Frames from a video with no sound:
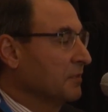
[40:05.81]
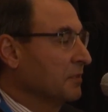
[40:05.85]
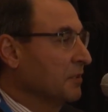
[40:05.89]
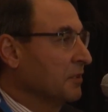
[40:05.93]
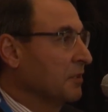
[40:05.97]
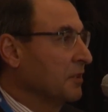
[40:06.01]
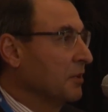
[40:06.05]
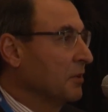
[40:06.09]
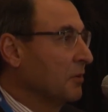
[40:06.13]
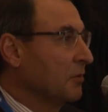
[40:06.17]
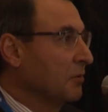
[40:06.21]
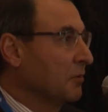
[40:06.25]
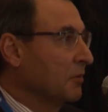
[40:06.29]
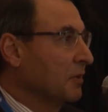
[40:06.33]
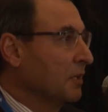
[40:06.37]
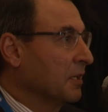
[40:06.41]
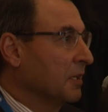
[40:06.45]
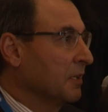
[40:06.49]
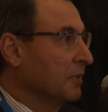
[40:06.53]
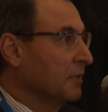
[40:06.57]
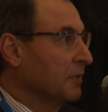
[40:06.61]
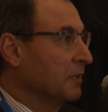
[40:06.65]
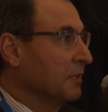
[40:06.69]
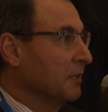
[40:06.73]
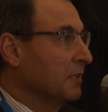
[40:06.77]
you know,
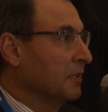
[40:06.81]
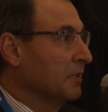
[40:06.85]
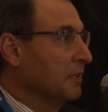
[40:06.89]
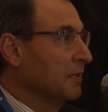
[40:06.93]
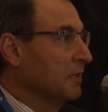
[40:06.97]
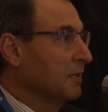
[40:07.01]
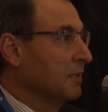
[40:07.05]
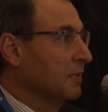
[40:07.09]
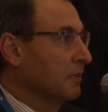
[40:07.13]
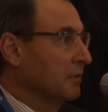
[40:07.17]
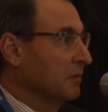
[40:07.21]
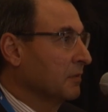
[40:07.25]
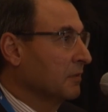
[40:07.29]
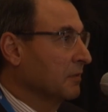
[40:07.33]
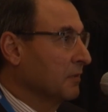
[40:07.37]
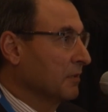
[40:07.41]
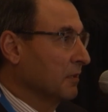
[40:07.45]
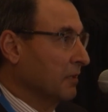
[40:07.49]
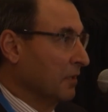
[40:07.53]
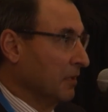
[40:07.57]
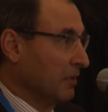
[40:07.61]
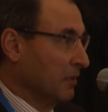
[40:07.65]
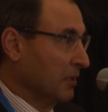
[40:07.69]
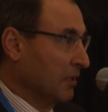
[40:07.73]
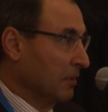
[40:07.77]
in the
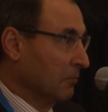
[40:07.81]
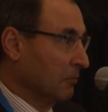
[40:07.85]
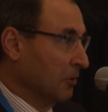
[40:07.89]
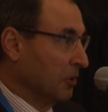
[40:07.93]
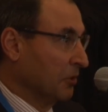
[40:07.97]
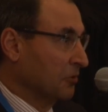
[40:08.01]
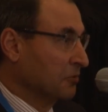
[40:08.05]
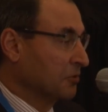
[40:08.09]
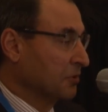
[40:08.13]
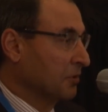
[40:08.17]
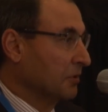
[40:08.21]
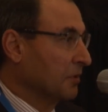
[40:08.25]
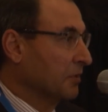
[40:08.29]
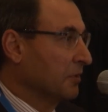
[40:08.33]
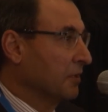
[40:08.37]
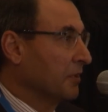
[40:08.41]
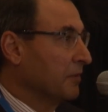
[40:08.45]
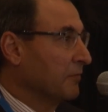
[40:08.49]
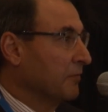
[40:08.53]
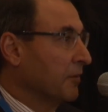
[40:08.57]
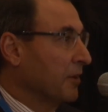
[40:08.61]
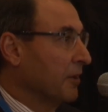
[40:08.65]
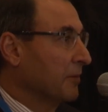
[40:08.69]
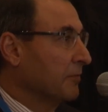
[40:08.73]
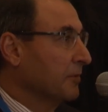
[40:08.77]
pollution in the
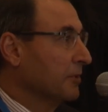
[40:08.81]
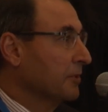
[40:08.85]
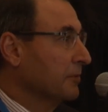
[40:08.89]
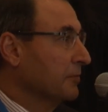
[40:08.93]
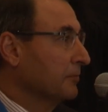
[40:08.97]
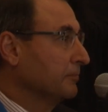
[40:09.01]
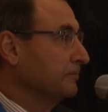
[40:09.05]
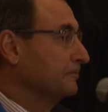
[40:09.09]
environment?